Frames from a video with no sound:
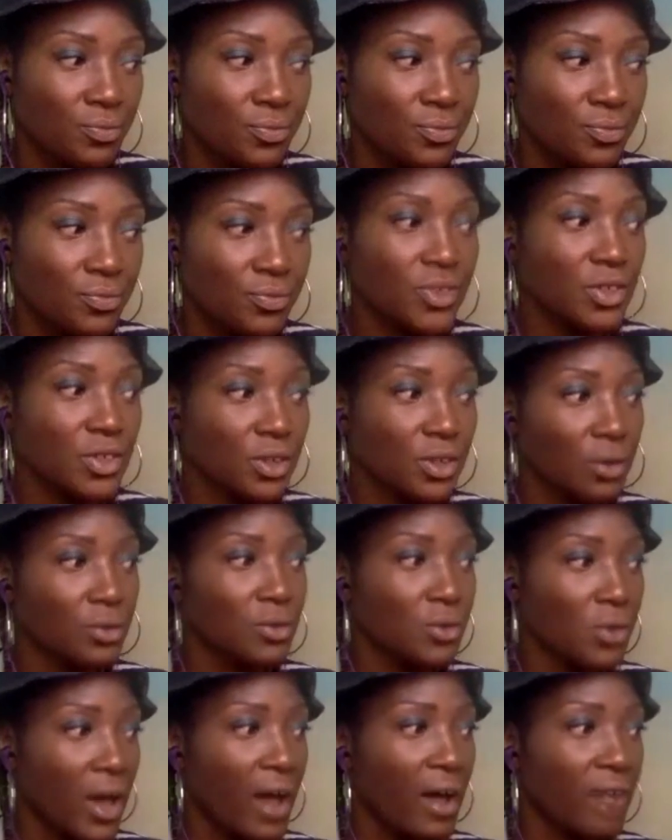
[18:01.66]

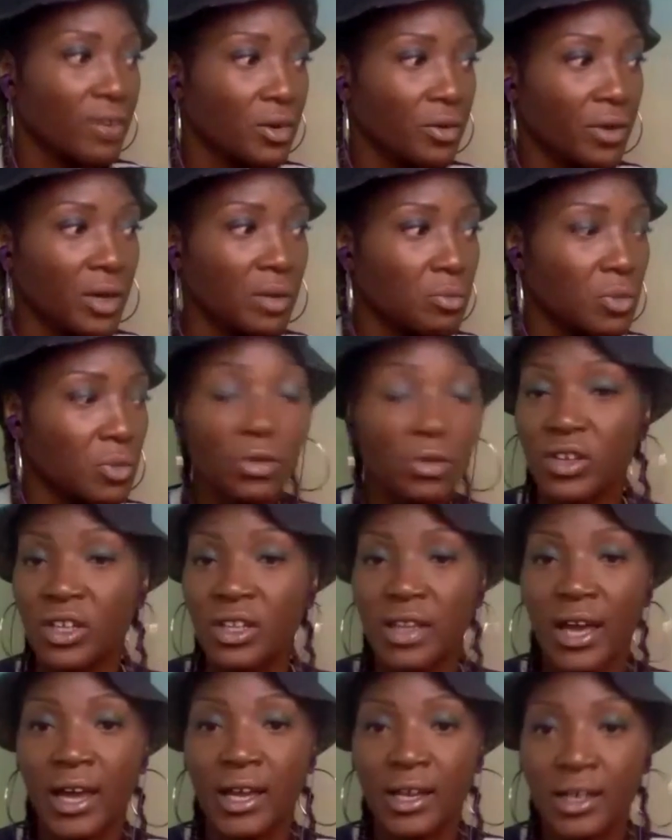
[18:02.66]
you have a great movie
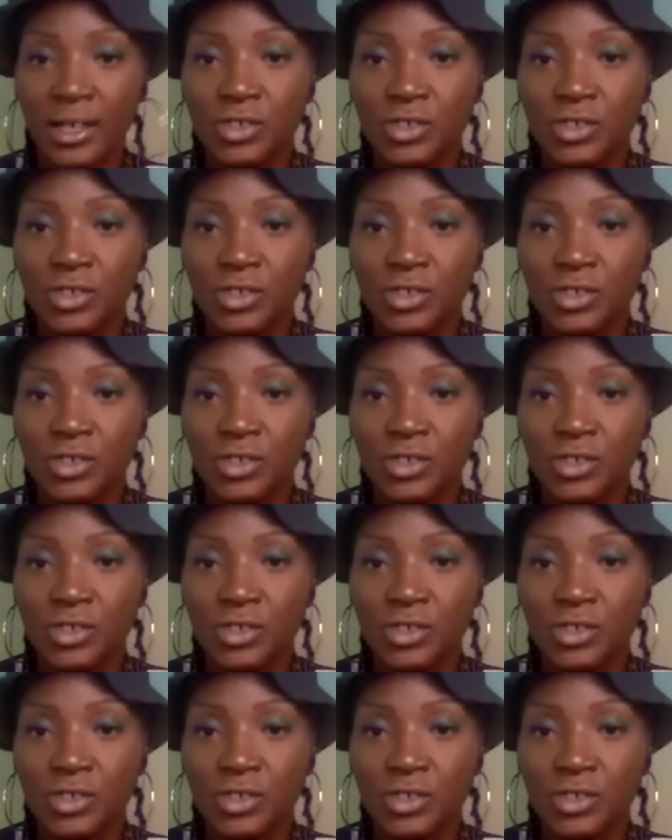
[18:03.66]
that